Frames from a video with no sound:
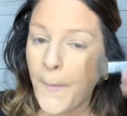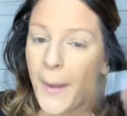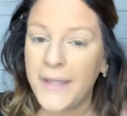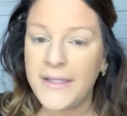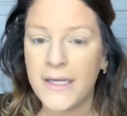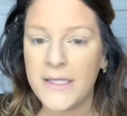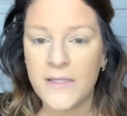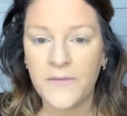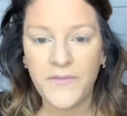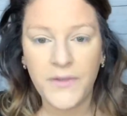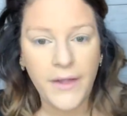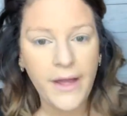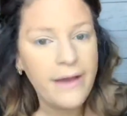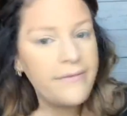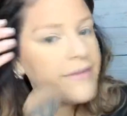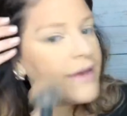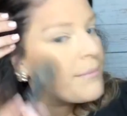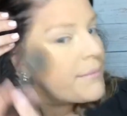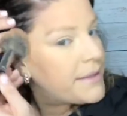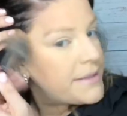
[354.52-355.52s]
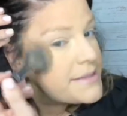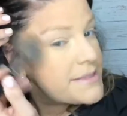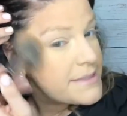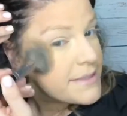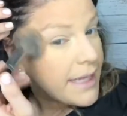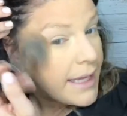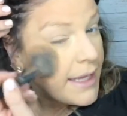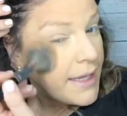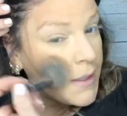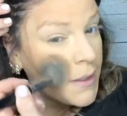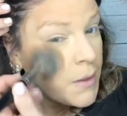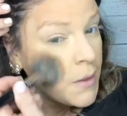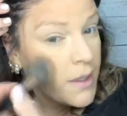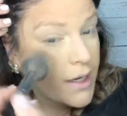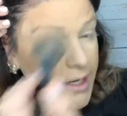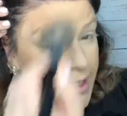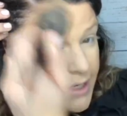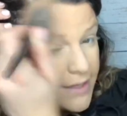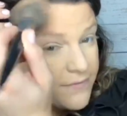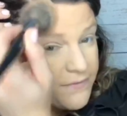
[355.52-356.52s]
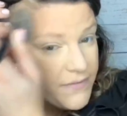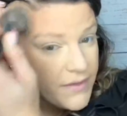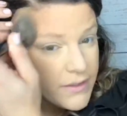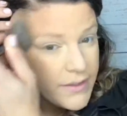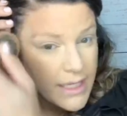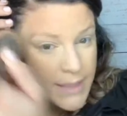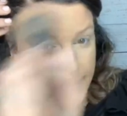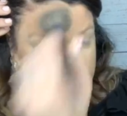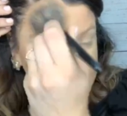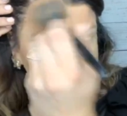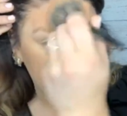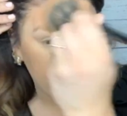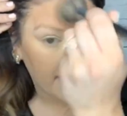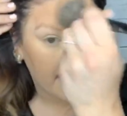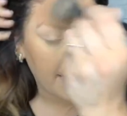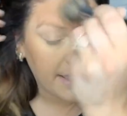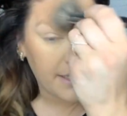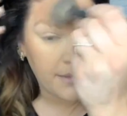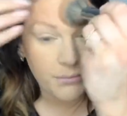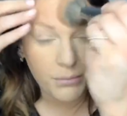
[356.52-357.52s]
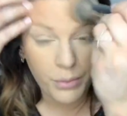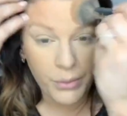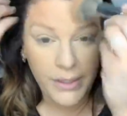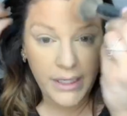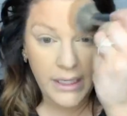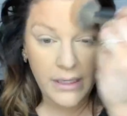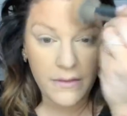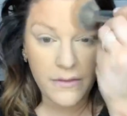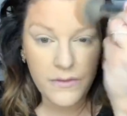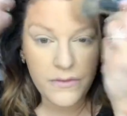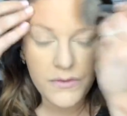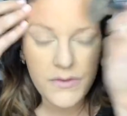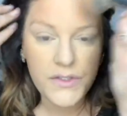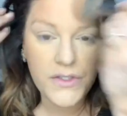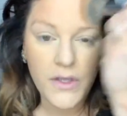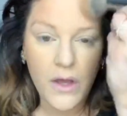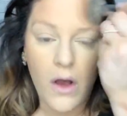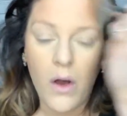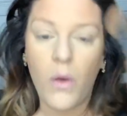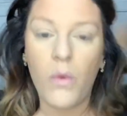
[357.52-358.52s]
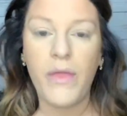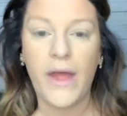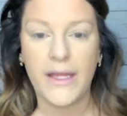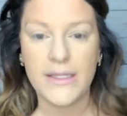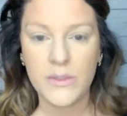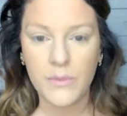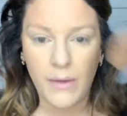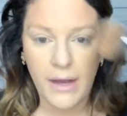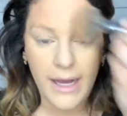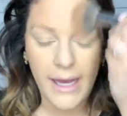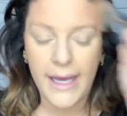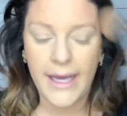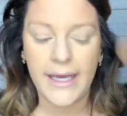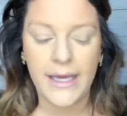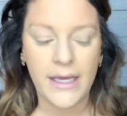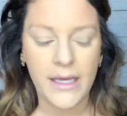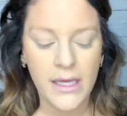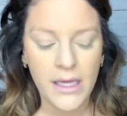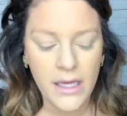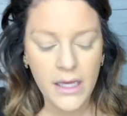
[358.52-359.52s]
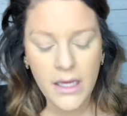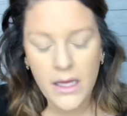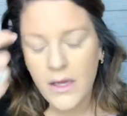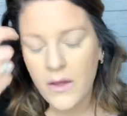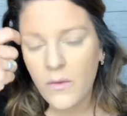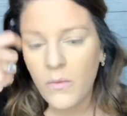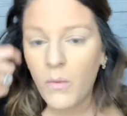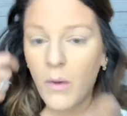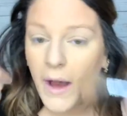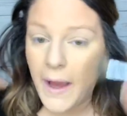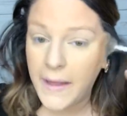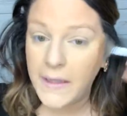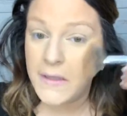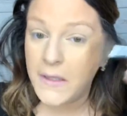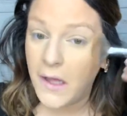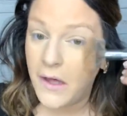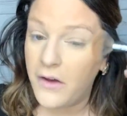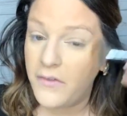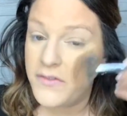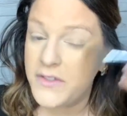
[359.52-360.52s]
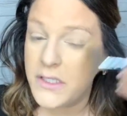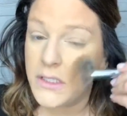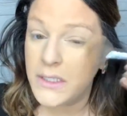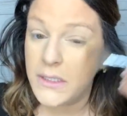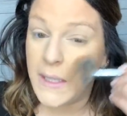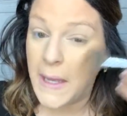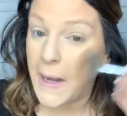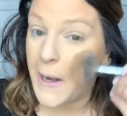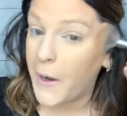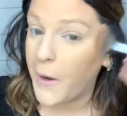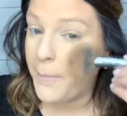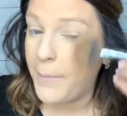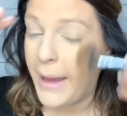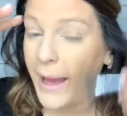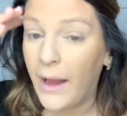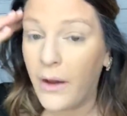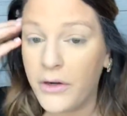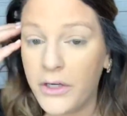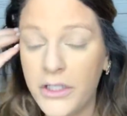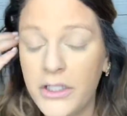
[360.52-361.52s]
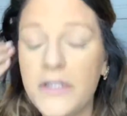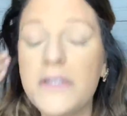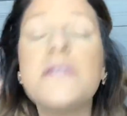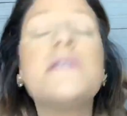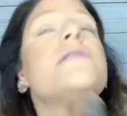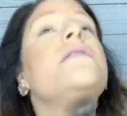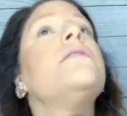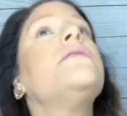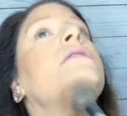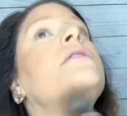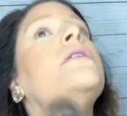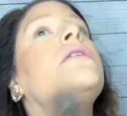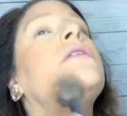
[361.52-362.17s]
it doesn't feel heavy on my skin, and I feel like my skin can breathe. So that's why I love to layer powders.